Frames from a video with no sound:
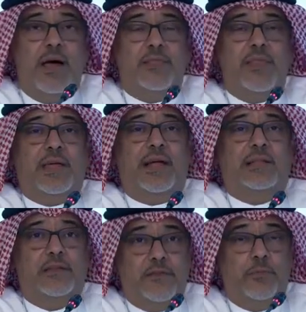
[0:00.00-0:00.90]
and they can
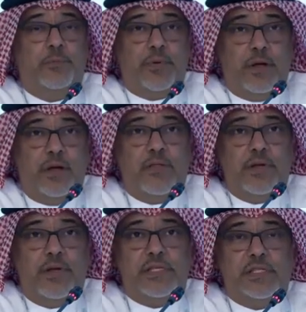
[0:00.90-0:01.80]
develop
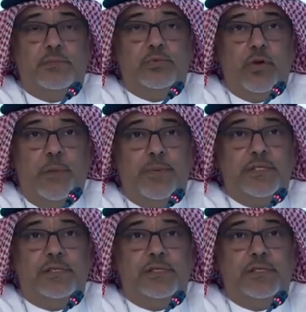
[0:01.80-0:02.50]
their system to help